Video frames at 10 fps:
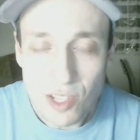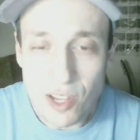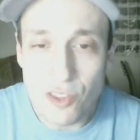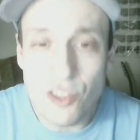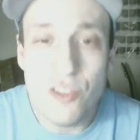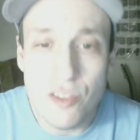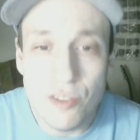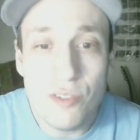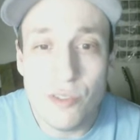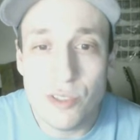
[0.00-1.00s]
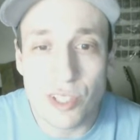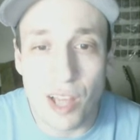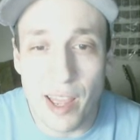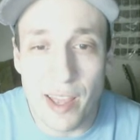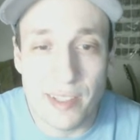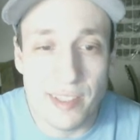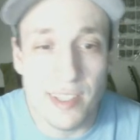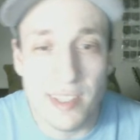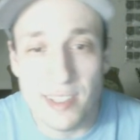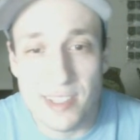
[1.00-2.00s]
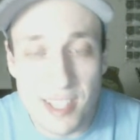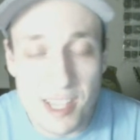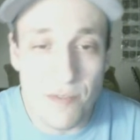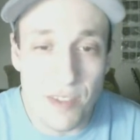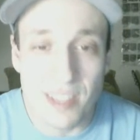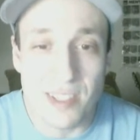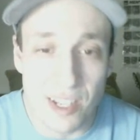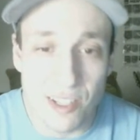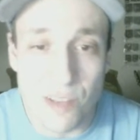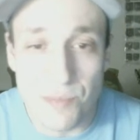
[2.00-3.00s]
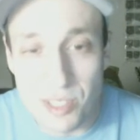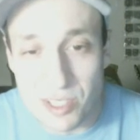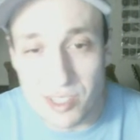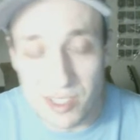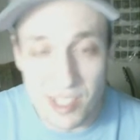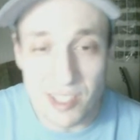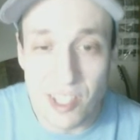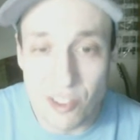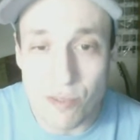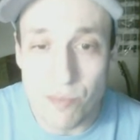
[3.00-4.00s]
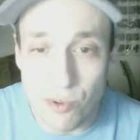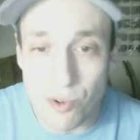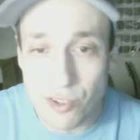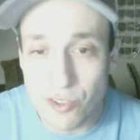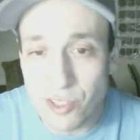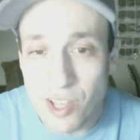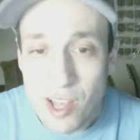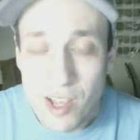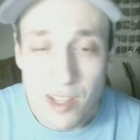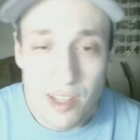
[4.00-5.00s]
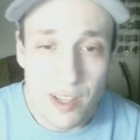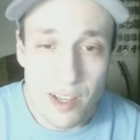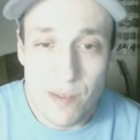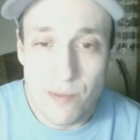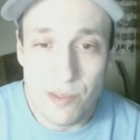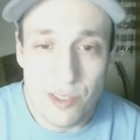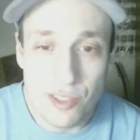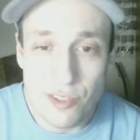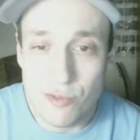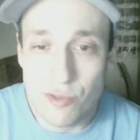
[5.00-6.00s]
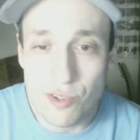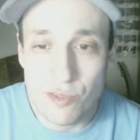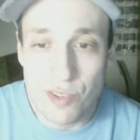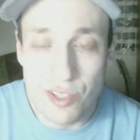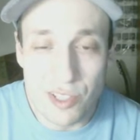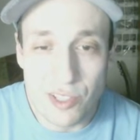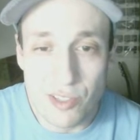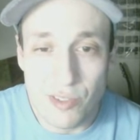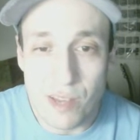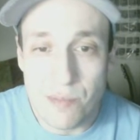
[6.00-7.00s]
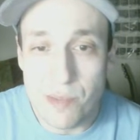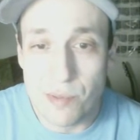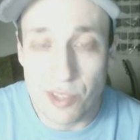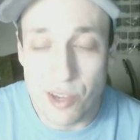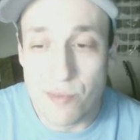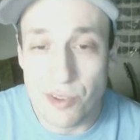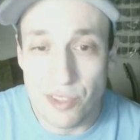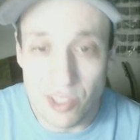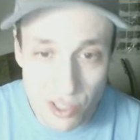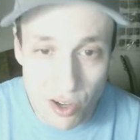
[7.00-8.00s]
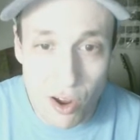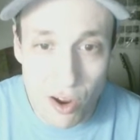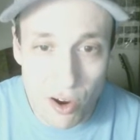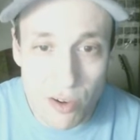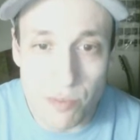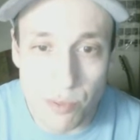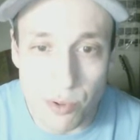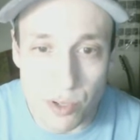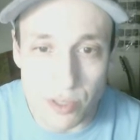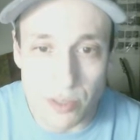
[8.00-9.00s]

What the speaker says: the news and the TV tells us these things are important because there's no real reason to get people caring about things that are important.